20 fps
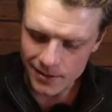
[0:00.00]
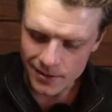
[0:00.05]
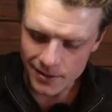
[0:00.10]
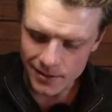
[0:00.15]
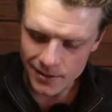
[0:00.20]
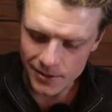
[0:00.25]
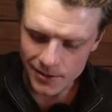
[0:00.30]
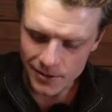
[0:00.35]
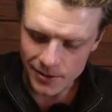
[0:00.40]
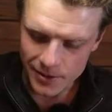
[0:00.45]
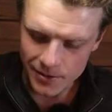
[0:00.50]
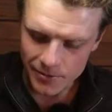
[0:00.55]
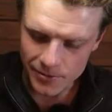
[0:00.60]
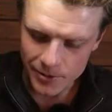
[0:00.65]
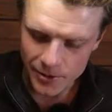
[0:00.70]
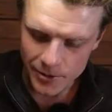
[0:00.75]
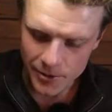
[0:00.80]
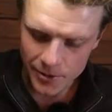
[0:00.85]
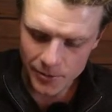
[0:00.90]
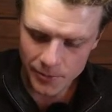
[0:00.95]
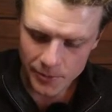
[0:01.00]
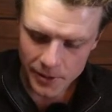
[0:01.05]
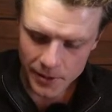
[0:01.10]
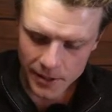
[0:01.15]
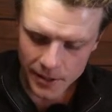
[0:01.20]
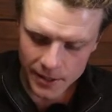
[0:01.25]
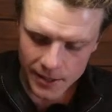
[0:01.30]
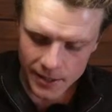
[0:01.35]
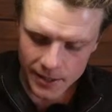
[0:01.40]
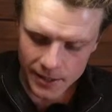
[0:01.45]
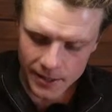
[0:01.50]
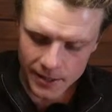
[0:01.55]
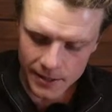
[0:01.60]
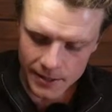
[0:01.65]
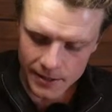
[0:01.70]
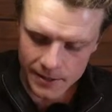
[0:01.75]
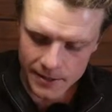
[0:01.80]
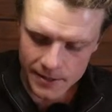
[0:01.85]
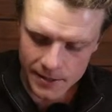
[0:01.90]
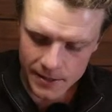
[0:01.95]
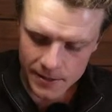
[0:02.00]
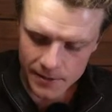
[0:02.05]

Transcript: doing a photo. Let's see,